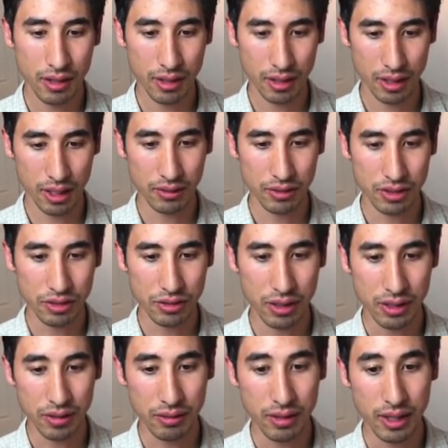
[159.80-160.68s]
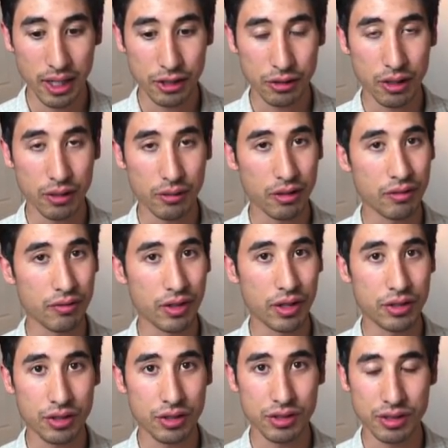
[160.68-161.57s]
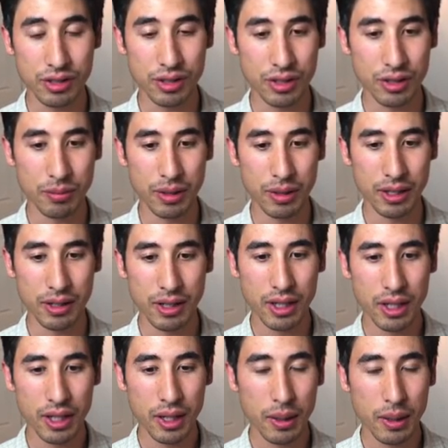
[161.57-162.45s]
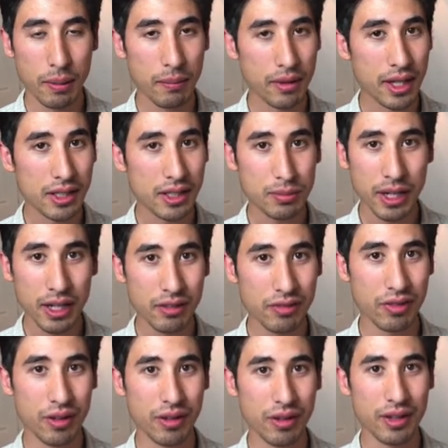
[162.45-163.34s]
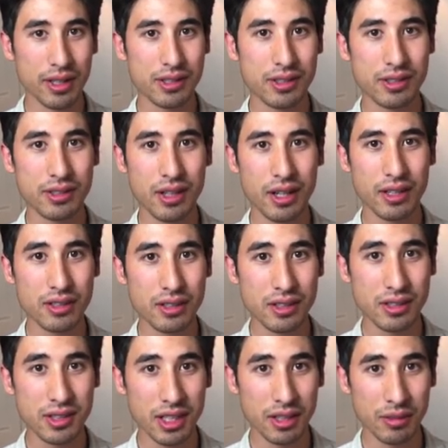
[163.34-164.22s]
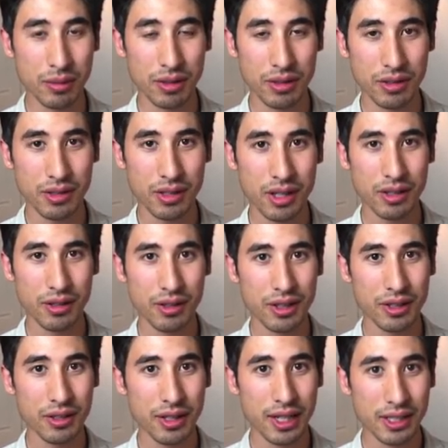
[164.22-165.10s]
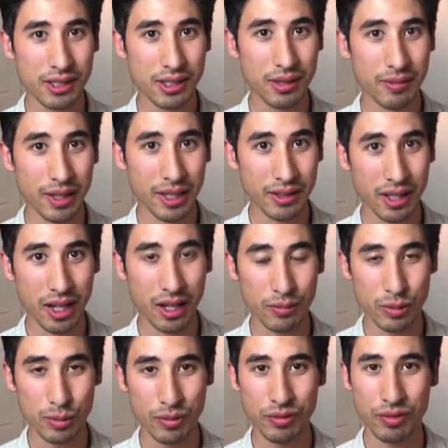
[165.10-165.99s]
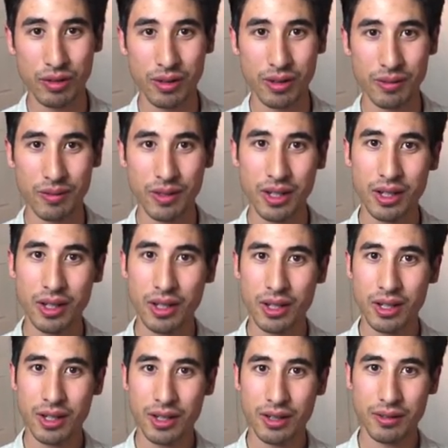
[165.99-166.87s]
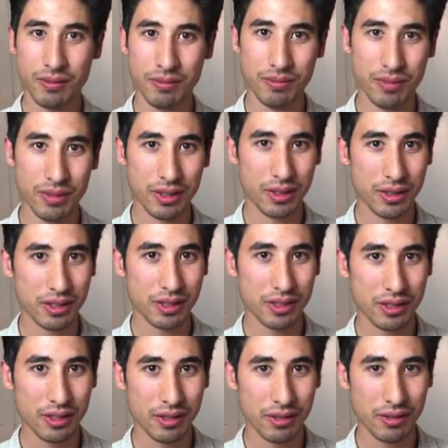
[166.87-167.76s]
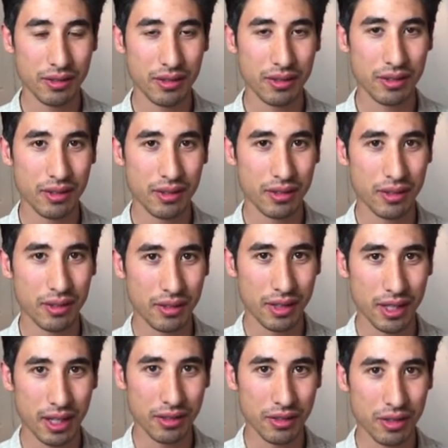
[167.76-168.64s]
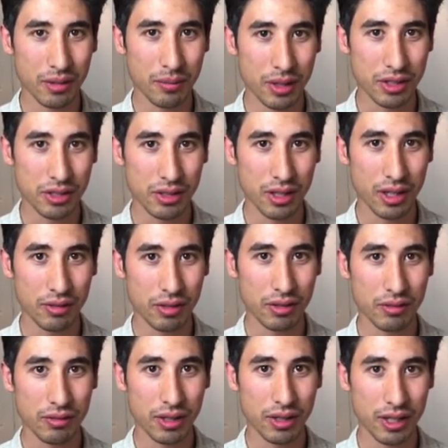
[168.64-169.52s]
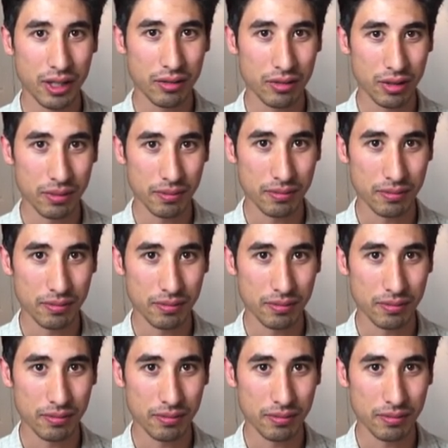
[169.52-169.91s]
I was trying to hedge around with futures too, but that's painful. That's unsustainable. You can only do that so many times before you're just down too much to ever recover.